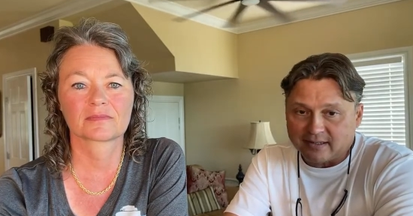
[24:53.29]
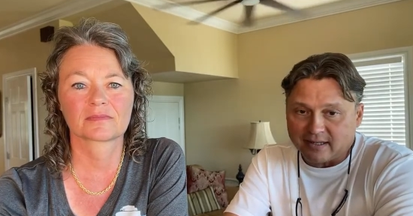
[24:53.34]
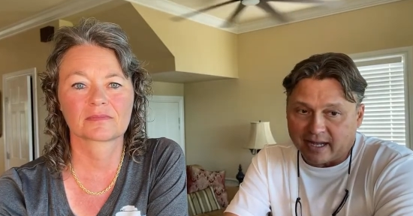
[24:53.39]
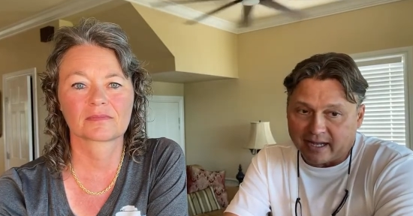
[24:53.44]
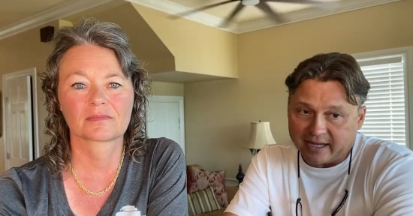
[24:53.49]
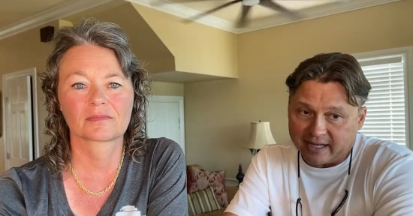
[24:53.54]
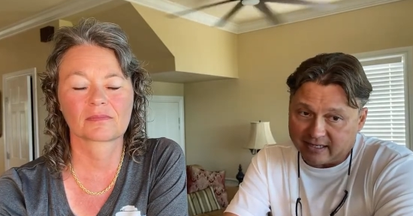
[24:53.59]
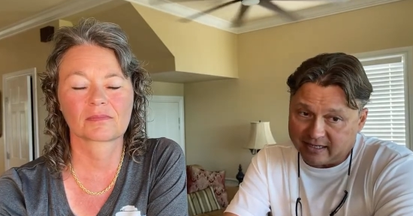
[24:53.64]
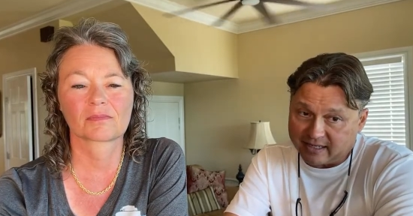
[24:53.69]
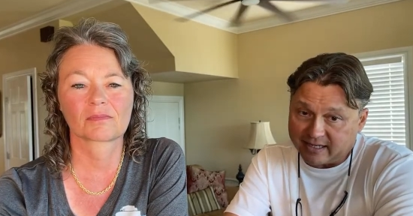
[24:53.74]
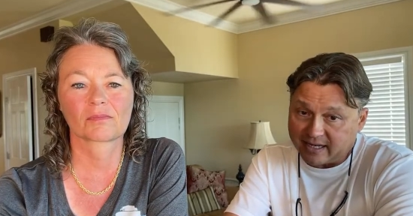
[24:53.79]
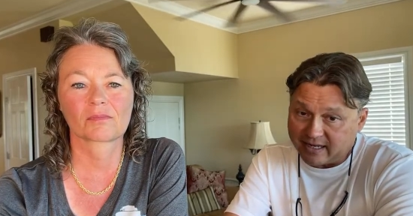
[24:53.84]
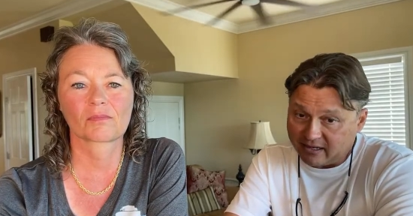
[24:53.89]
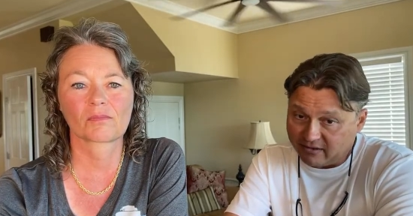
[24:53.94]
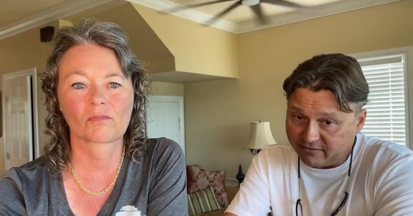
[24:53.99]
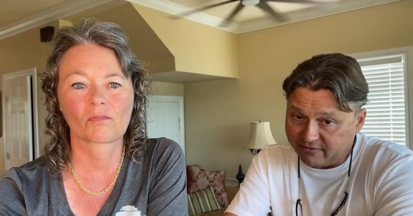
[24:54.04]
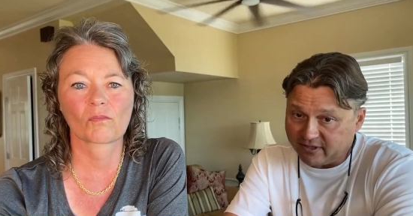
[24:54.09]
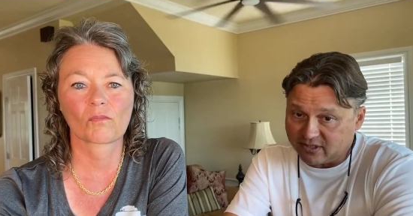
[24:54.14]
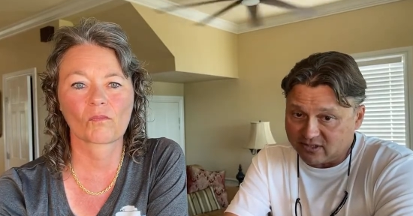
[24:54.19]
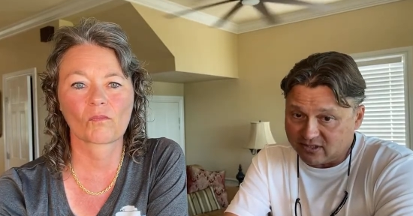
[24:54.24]
Speaker 1: I had to kind
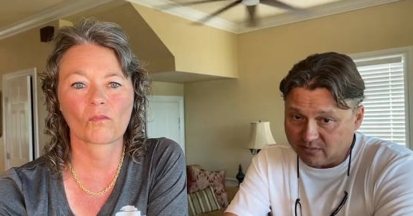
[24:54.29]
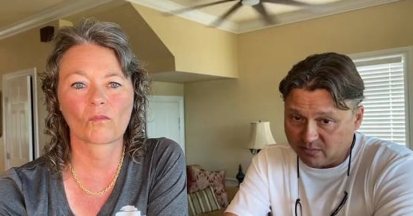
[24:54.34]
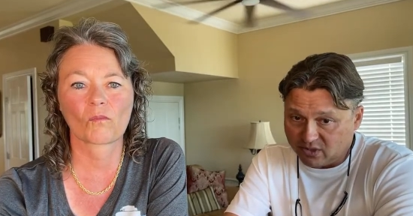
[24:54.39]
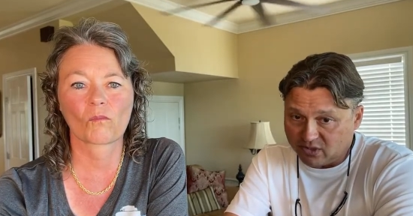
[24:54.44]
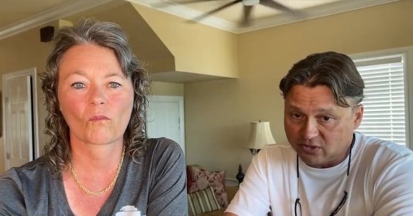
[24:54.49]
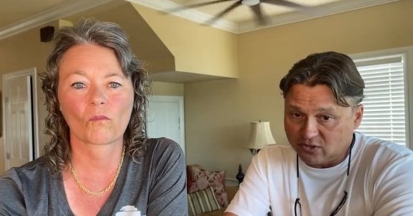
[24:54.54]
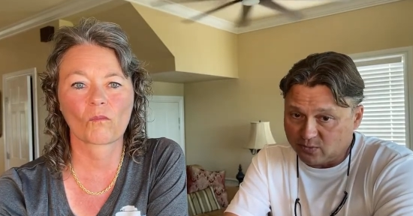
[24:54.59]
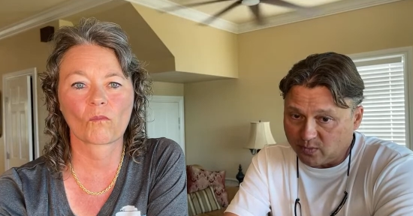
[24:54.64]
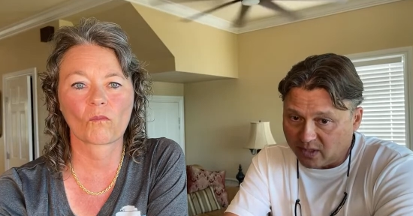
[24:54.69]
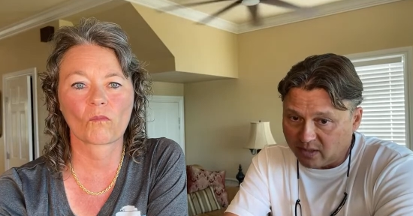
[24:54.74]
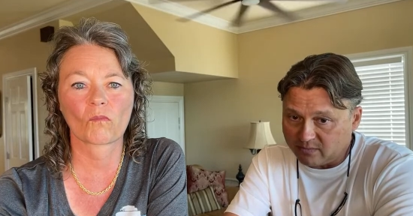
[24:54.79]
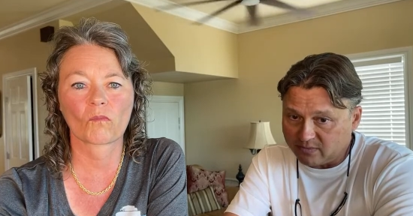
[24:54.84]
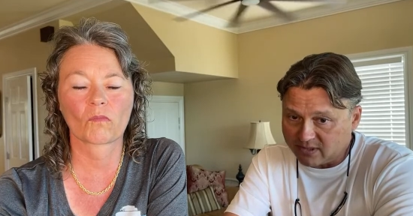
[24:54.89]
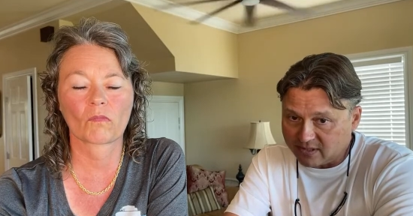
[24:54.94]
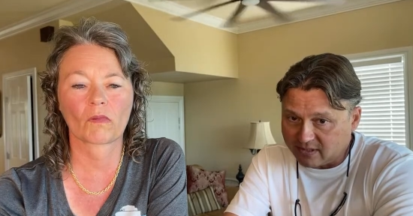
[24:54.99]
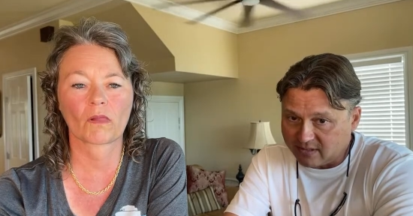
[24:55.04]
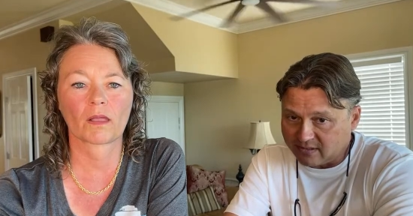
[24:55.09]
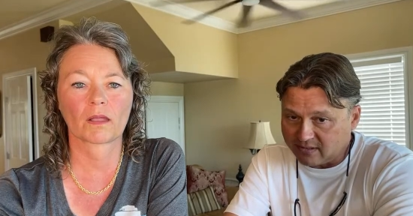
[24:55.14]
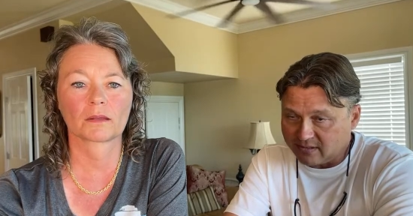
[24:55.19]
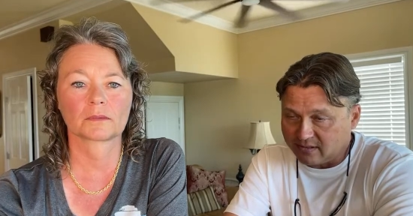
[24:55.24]
of fix the bilge
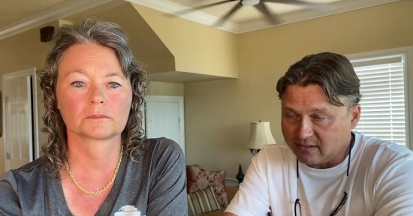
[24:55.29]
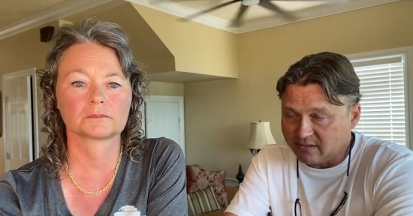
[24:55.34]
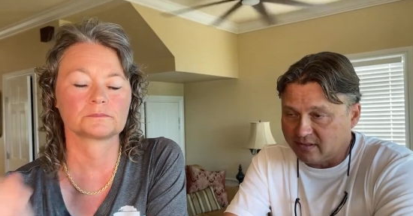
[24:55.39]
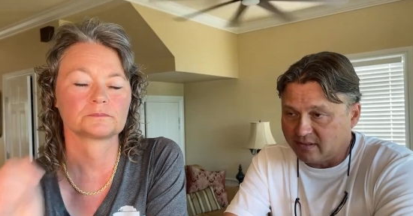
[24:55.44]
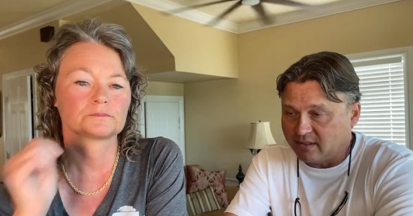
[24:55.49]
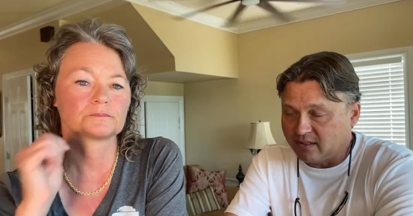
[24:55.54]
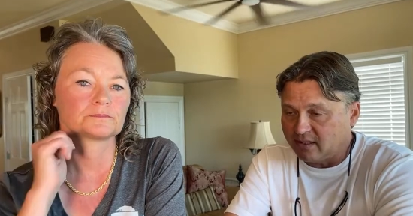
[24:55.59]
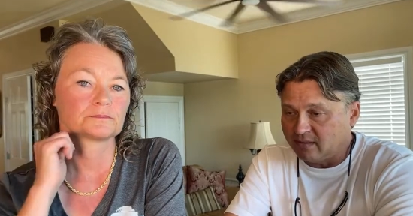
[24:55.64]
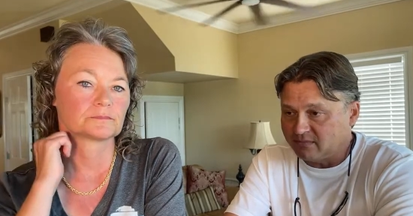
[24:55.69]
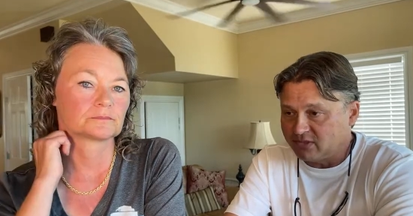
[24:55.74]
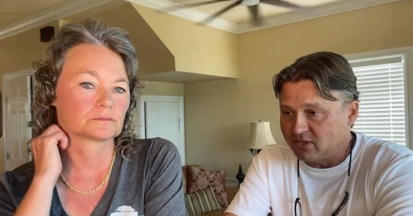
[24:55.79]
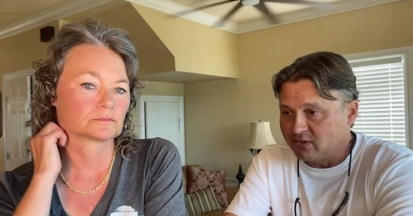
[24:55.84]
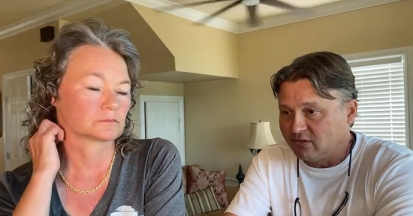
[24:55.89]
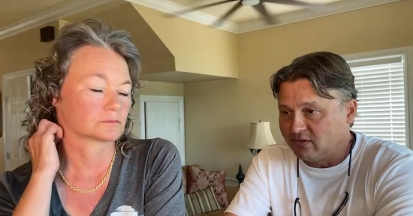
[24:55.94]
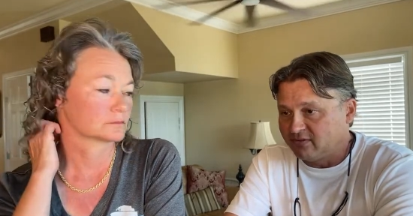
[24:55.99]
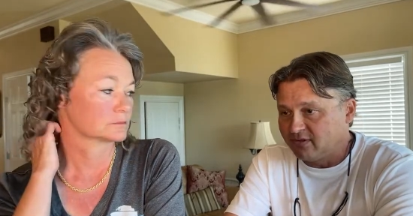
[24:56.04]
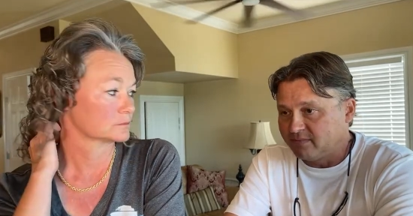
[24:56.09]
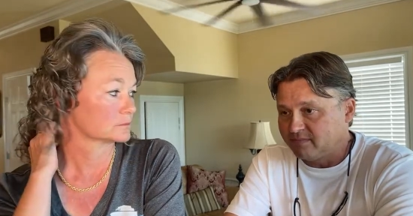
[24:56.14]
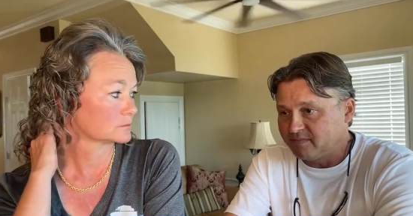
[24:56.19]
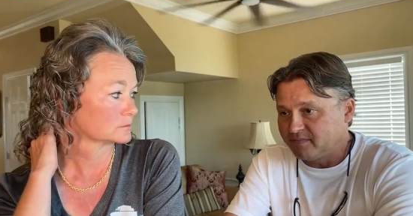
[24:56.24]
pumps, two
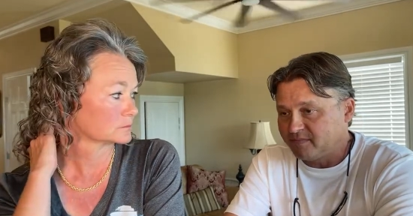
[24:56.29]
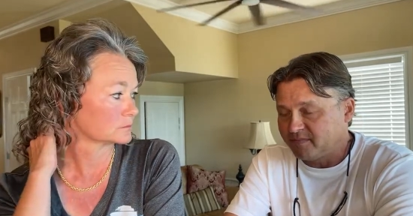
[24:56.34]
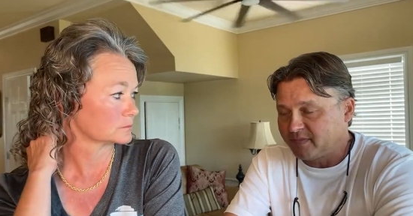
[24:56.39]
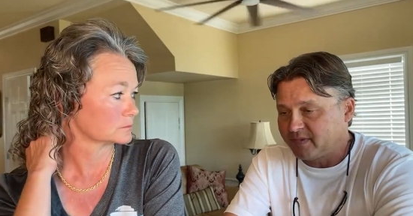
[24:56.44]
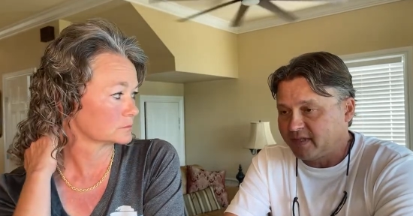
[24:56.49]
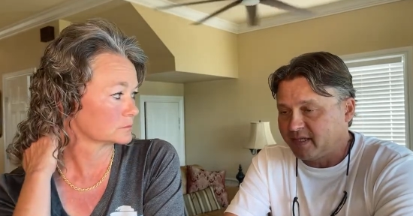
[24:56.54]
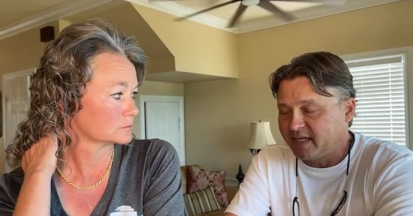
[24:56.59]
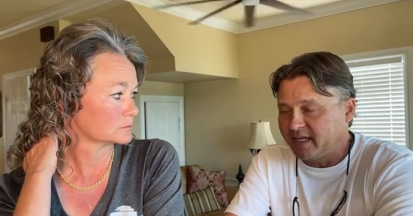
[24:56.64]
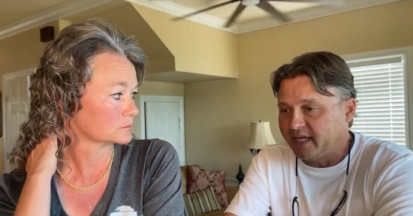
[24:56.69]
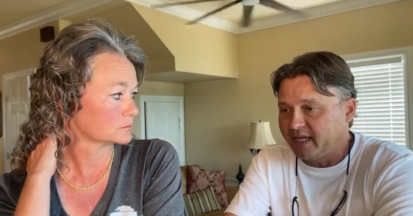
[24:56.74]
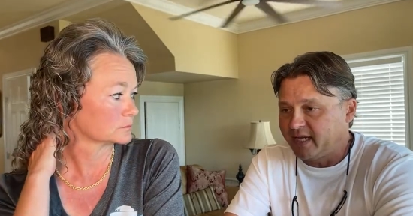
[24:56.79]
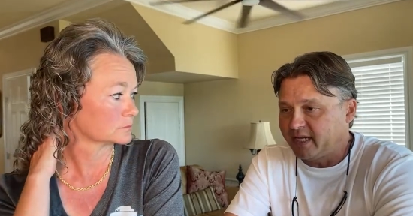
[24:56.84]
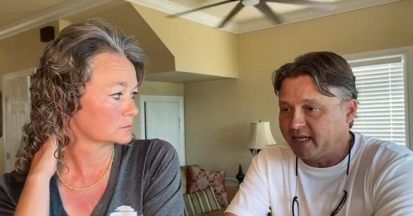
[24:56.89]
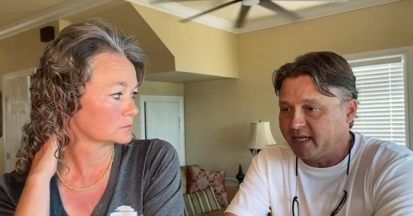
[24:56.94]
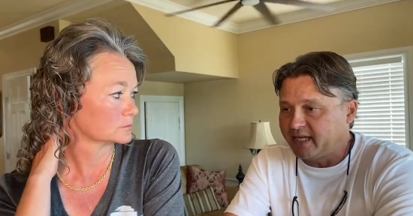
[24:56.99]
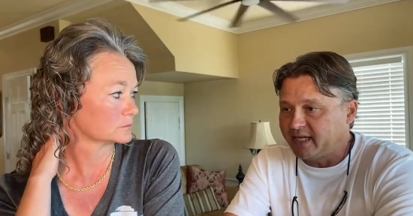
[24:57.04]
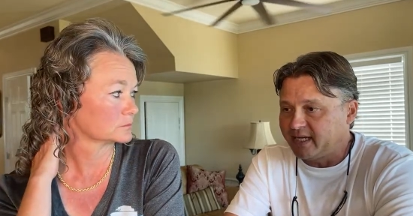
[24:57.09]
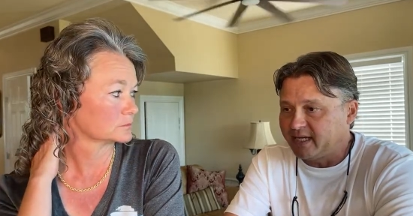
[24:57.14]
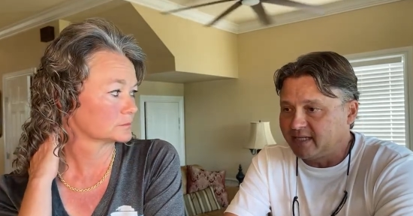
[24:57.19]
of them, and